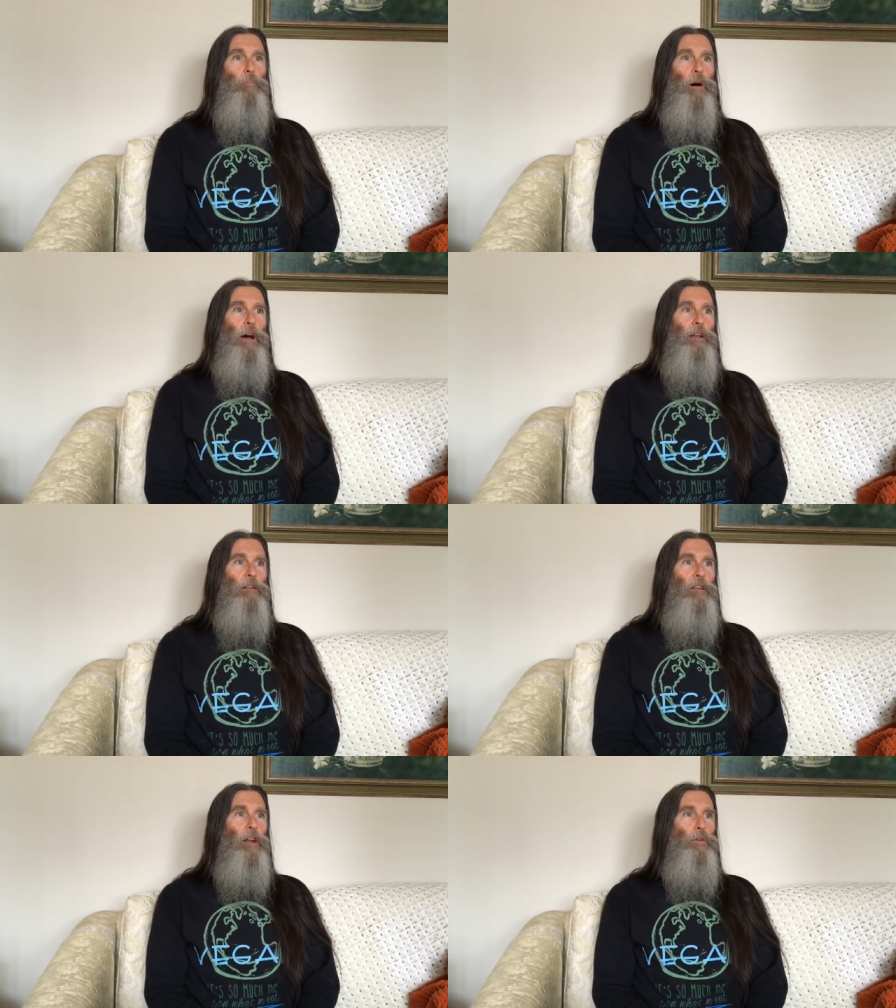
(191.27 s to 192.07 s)

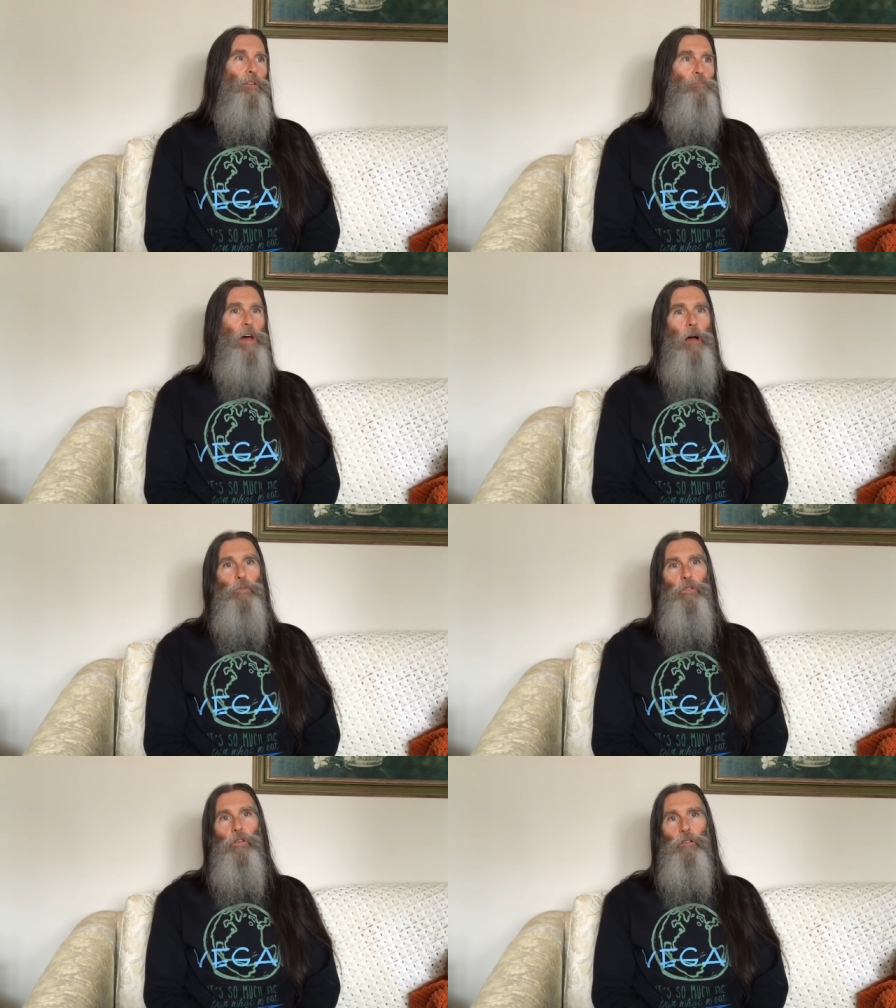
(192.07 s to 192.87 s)
but you know
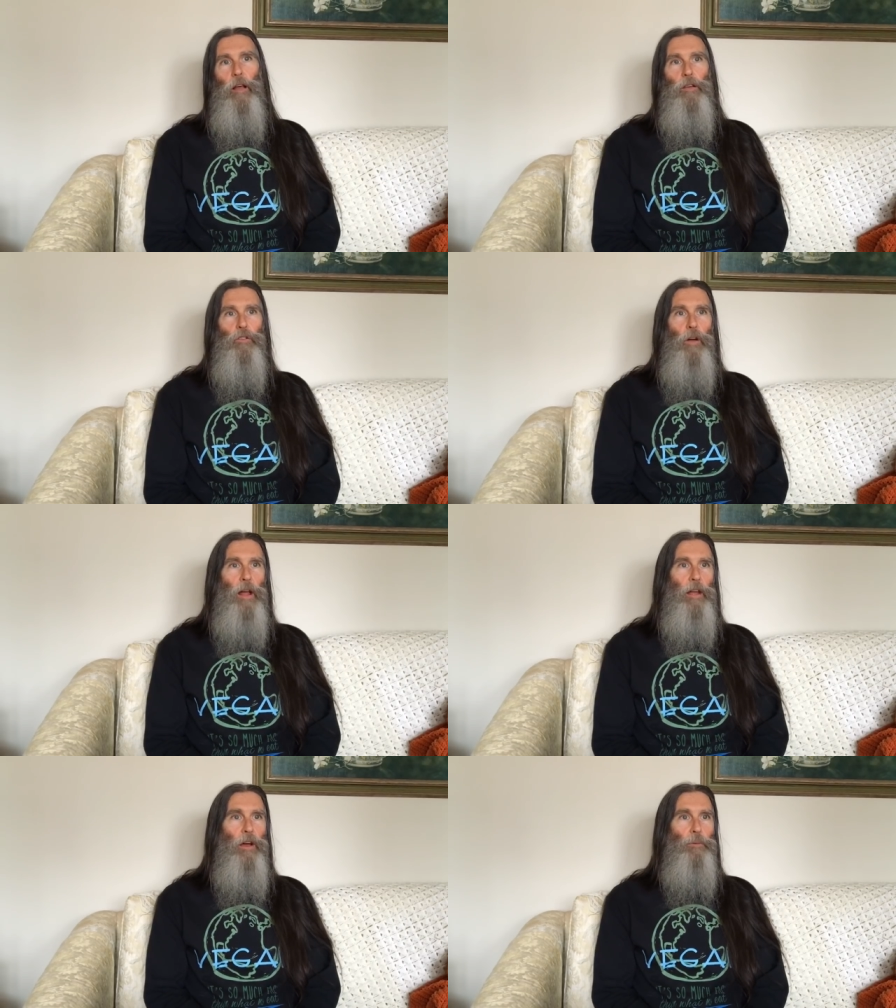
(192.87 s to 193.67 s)
sometimes it's just like you're
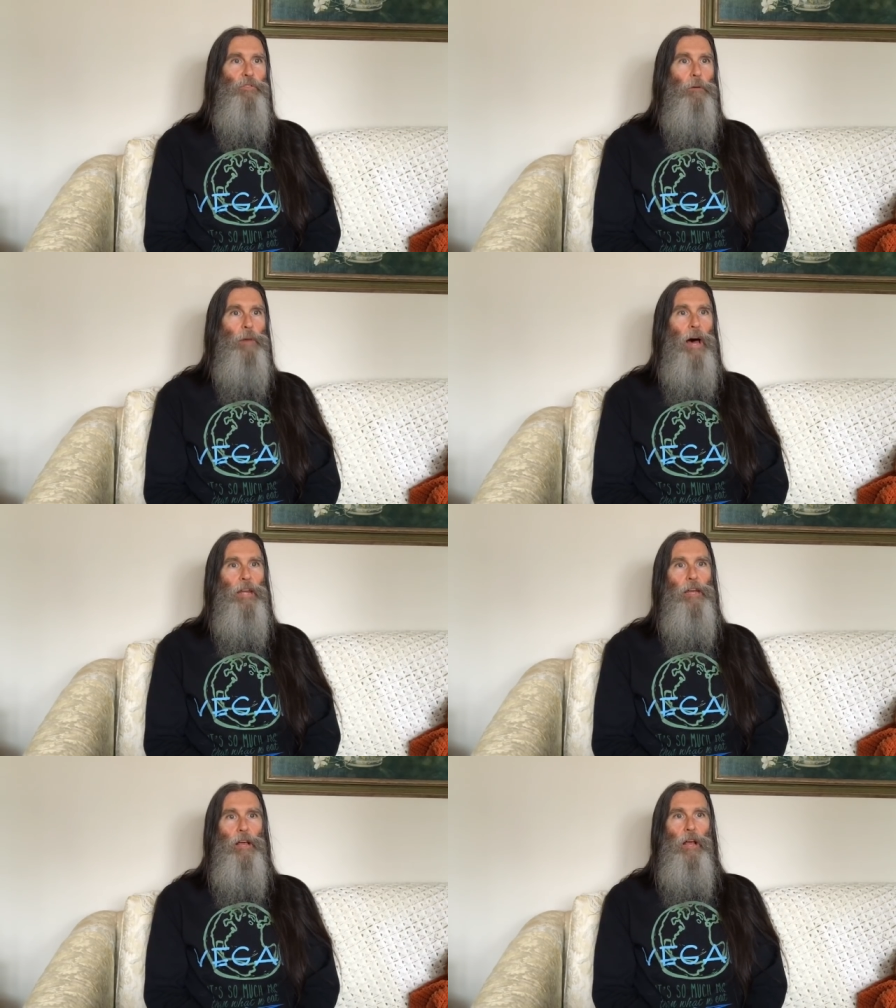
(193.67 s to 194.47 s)
trying to help
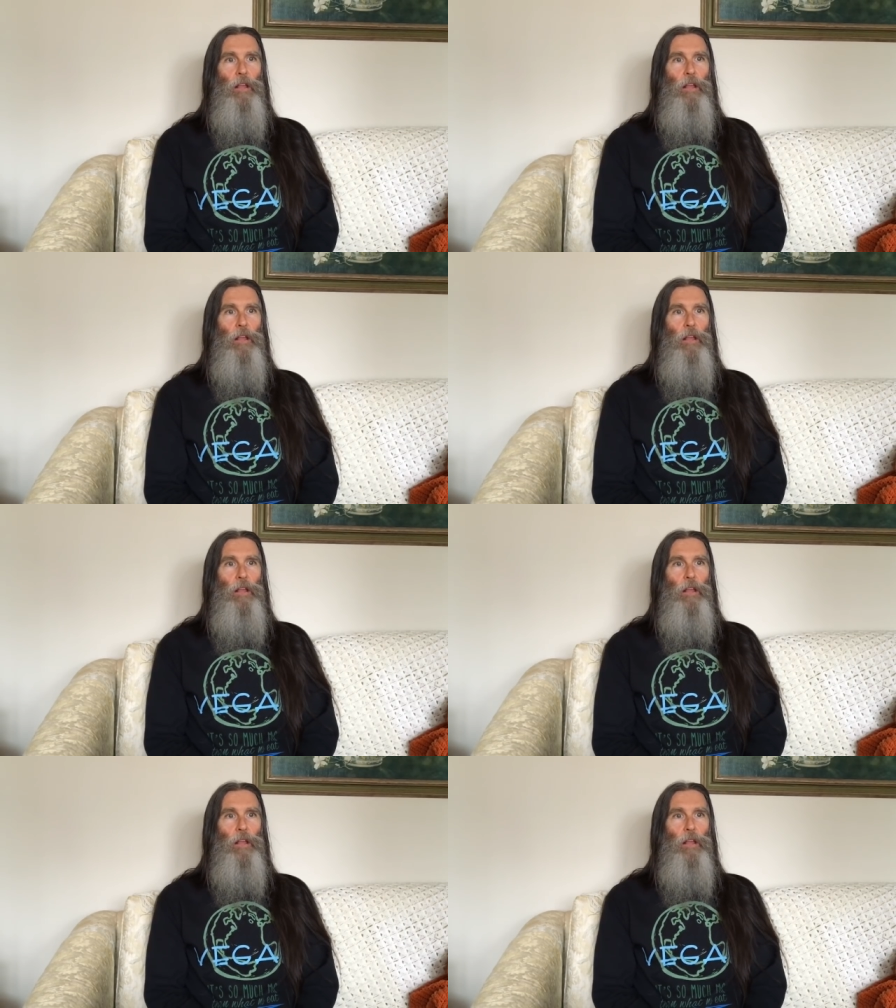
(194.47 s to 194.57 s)
somebody